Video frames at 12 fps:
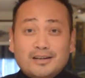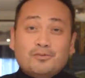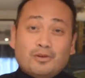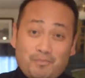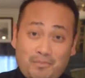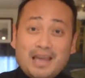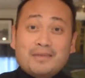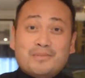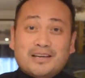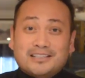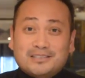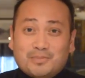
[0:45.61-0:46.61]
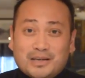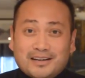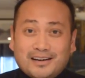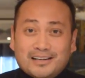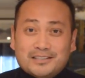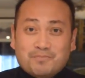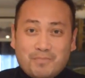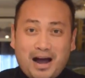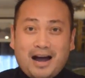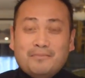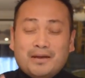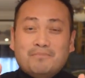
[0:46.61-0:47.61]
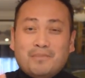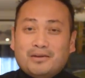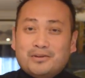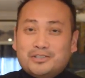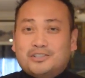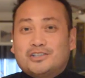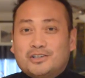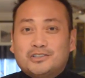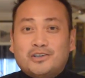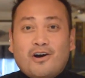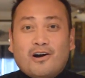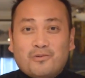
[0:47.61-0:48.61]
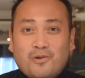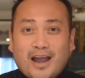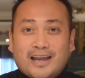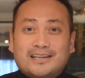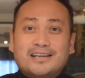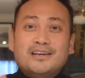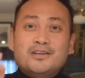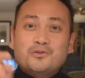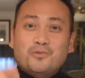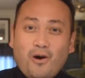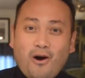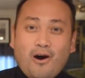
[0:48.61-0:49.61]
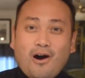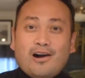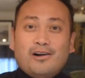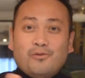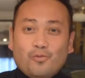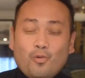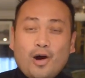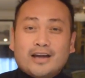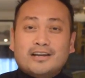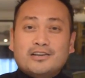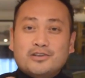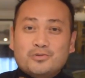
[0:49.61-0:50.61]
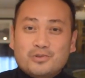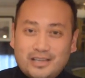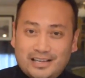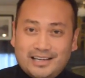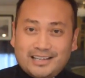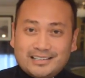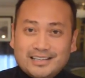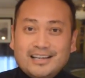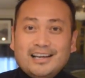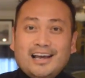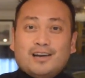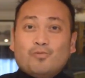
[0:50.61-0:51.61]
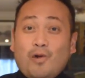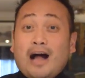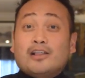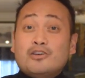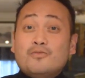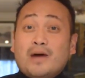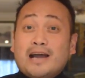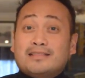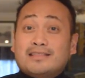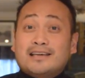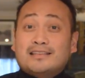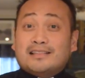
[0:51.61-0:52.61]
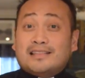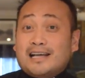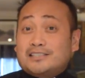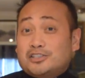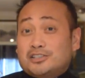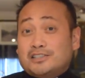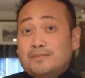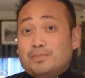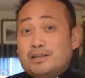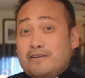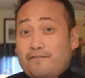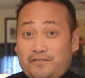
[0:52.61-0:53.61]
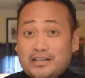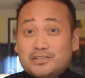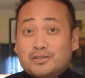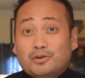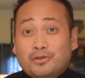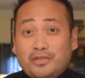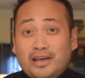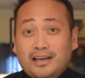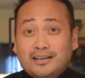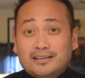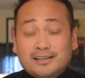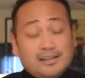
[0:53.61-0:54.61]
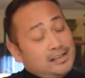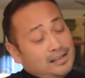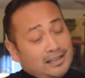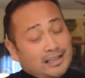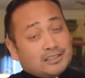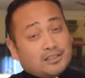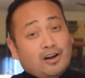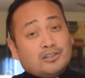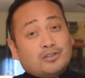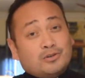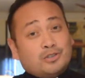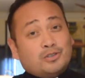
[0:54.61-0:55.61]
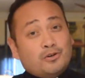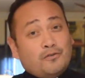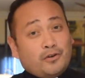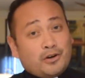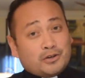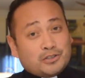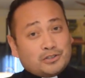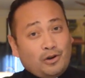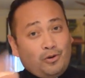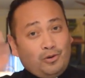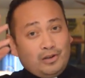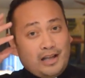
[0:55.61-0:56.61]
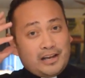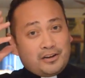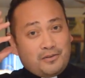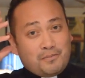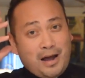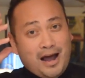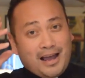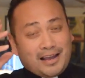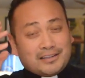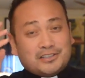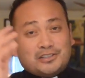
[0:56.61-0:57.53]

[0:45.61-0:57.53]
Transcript: Well, maybe it's because Mom and Mother Church are right. You are what you eat. And while you might think that that's just simply a physical thing, it's also true for your soul and your mind.